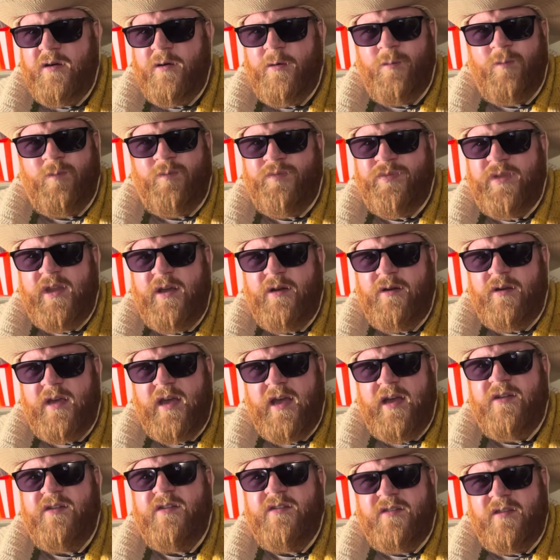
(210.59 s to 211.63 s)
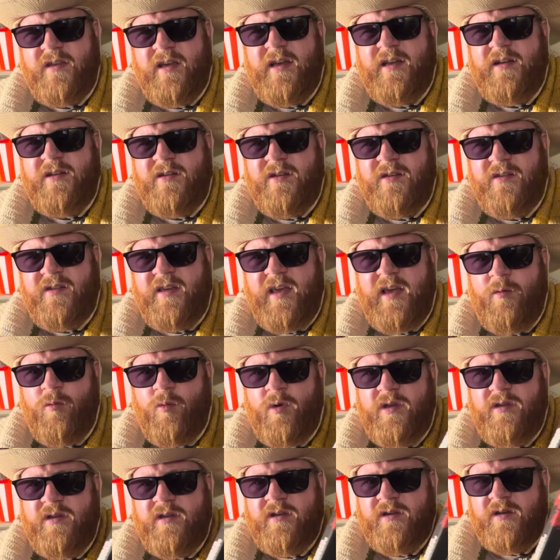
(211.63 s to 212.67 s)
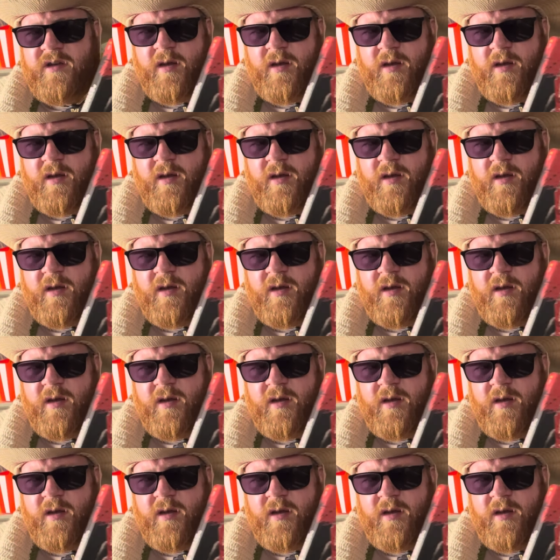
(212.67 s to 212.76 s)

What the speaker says: okay, just get with it. Come on,